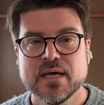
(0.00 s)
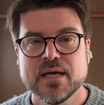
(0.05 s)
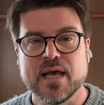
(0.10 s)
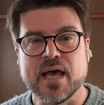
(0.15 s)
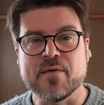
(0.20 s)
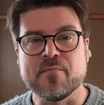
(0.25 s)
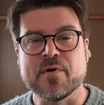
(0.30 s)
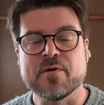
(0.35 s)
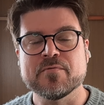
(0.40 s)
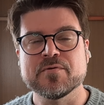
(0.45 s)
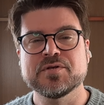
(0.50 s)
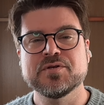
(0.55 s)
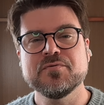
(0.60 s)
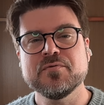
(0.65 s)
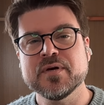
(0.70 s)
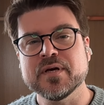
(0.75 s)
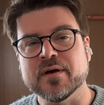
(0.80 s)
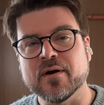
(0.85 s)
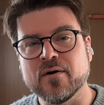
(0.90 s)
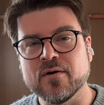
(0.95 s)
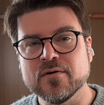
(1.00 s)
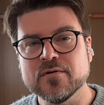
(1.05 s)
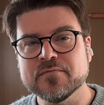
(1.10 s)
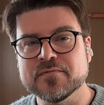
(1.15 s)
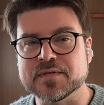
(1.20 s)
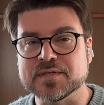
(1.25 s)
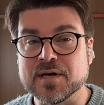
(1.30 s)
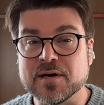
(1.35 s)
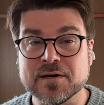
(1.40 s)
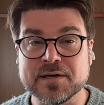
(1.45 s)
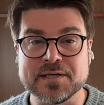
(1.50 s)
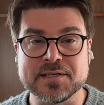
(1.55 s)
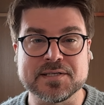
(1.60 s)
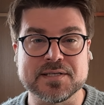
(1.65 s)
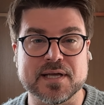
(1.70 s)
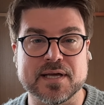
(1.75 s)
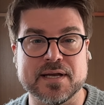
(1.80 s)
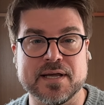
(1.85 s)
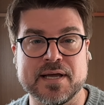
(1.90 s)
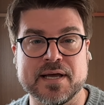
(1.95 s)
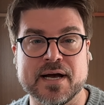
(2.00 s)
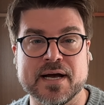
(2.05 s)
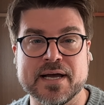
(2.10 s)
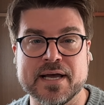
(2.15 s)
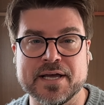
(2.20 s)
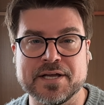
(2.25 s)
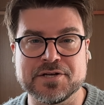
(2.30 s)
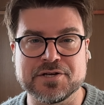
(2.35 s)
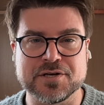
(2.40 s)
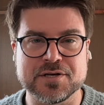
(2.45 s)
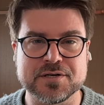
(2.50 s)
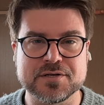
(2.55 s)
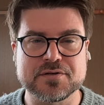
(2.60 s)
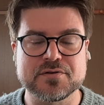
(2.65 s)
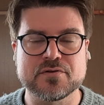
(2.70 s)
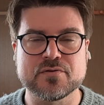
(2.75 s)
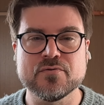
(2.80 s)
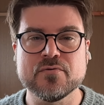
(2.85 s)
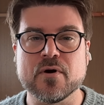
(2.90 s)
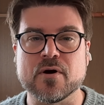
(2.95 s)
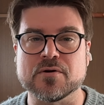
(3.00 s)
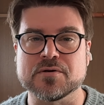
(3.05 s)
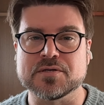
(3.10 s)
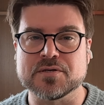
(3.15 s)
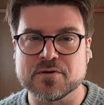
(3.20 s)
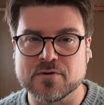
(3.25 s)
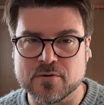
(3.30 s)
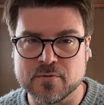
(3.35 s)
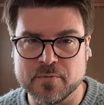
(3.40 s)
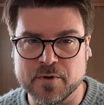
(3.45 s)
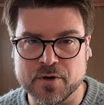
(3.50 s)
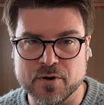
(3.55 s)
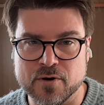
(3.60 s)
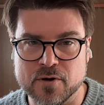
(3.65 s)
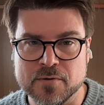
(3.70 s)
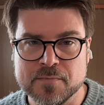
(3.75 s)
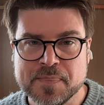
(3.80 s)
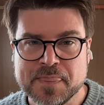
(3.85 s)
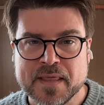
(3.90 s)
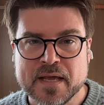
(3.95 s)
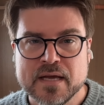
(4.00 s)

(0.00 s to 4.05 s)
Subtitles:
And we were doing all of the talking to that AI agent through our terminal.